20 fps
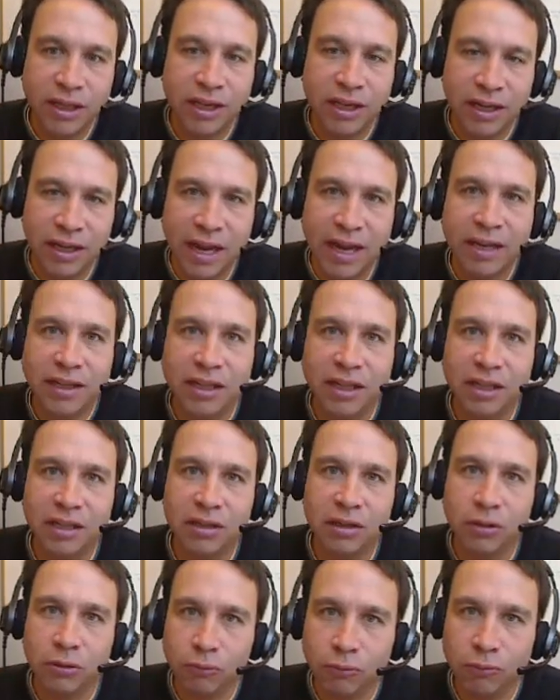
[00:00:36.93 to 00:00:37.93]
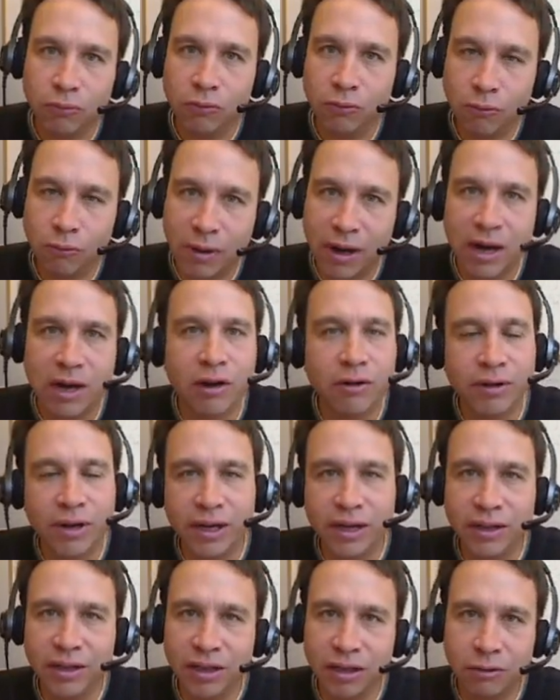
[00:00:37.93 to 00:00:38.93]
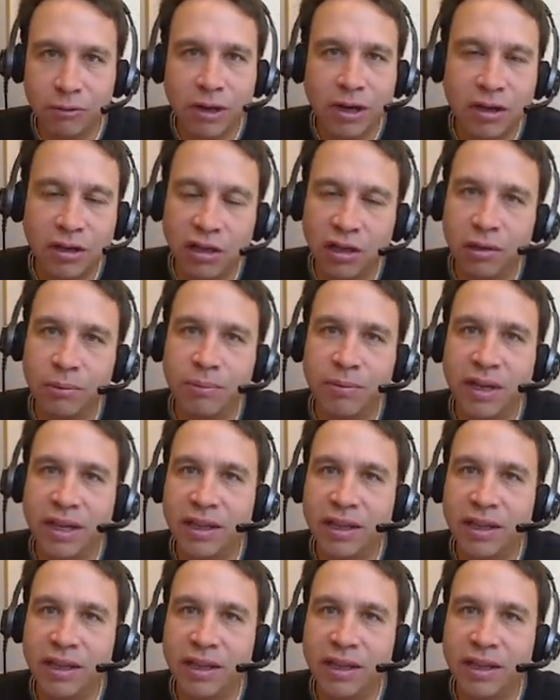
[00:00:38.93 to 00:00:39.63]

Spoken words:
connect it to where in the curriculum,